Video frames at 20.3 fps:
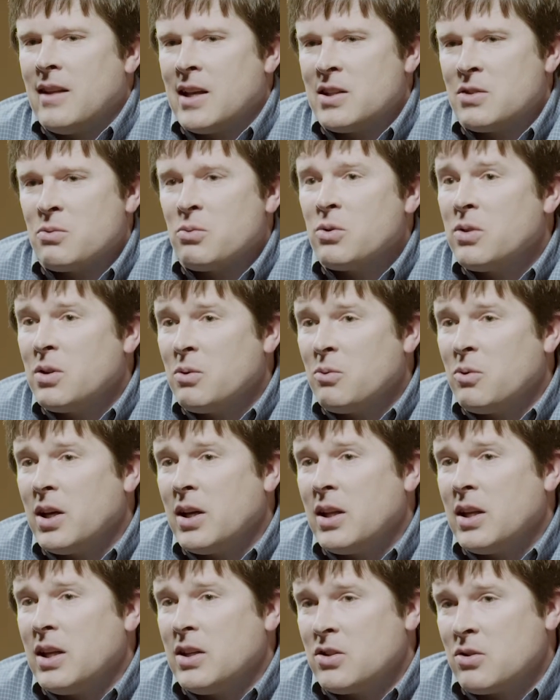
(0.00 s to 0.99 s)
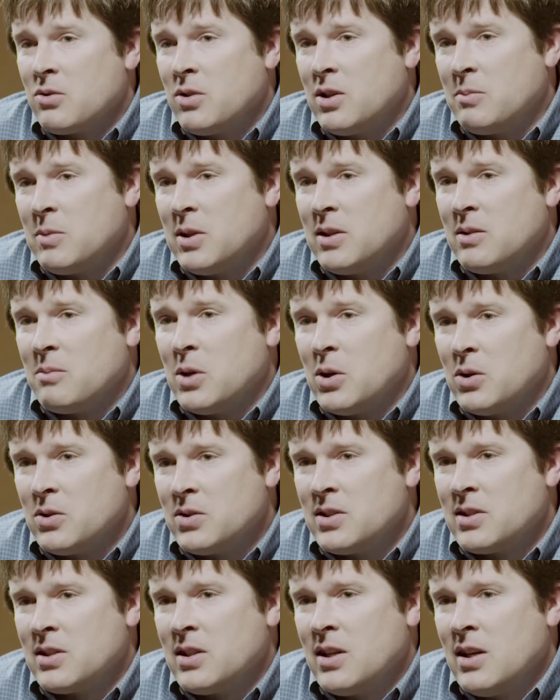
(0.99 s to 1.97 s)
that's really what intrigued me the
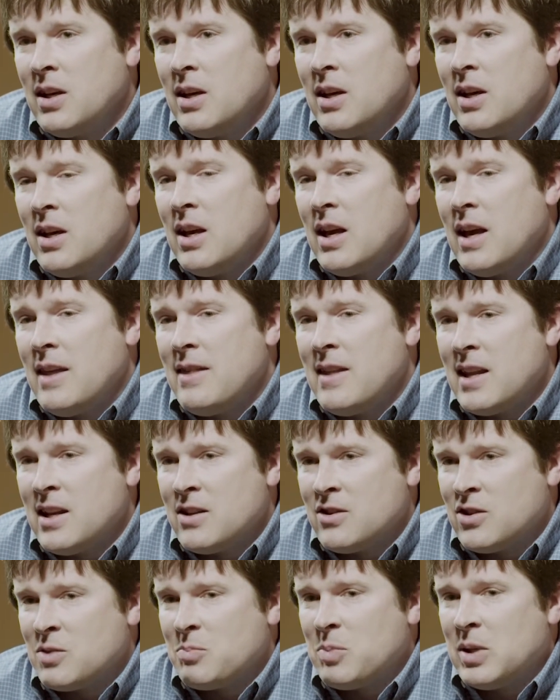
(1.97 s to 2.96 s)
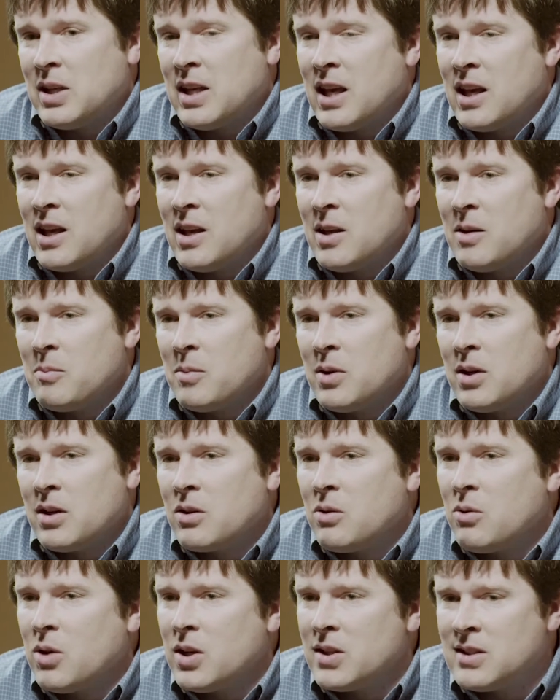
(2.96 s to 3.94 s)
most. And then it just became a
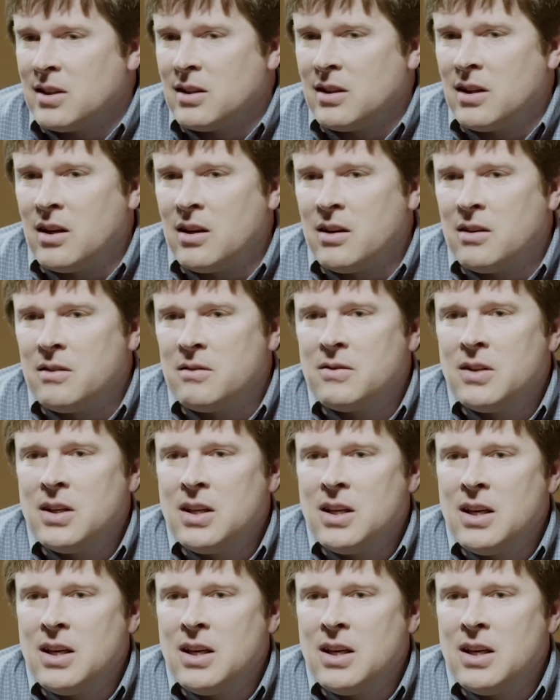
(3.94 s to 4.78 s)
question of,